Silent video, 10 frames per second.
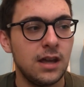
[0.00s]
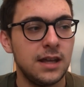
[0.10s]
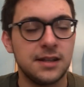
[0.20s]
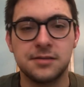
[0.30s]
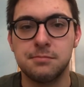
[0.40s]

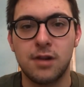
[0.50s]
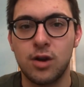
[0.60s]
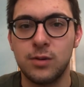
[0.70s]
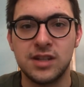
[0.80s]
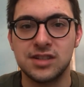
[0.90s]
He doesn't
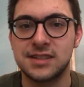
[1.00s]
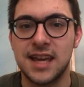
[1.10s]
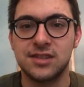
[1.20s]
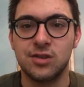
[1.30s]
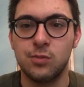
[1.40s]
moan, he just
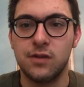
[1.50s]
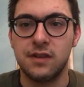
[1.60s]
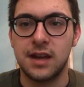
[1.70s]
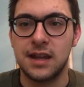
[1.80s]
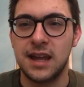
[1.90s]
gets on with
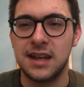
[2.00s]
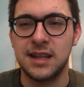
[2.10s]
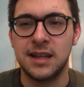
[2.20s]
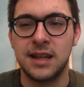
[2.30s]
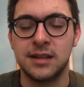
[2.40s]
it,
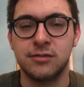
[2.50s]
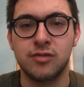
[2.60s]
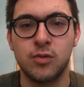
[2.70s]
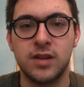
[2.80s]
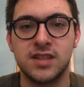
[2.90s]
and he's a
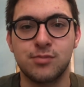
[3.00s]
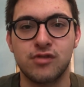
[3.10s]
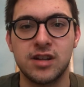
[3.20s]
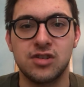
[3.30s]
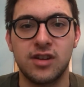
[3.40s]
real
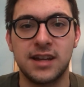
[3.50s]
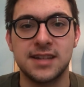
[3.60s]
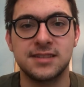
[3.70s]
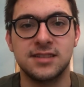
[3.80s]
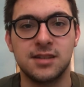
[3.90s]
inspiration, I
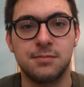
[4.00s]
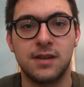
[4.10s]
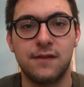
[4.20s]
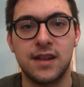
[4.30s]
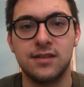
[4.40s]
guess, to some
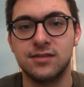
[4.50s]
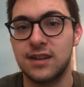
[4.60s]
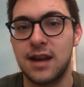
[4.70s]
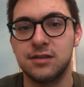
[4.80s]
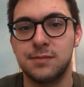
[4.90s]
defenders
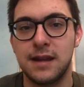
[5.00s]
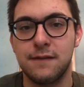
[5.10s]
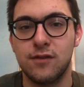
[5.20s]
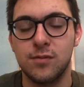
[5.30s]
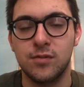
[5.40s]
on how to play
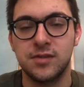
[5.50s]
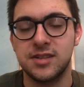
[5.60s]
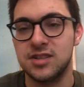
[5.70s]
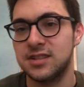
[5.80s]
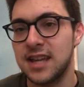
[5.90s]
football, because
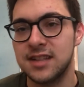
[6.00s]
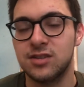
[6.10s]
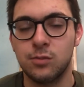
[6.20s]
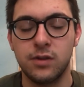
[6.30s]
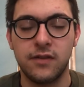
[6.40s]
he just
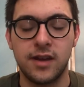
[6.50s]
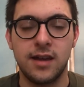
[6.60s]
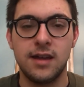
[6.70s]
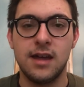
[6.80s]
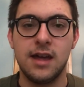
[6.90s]
gets on with it.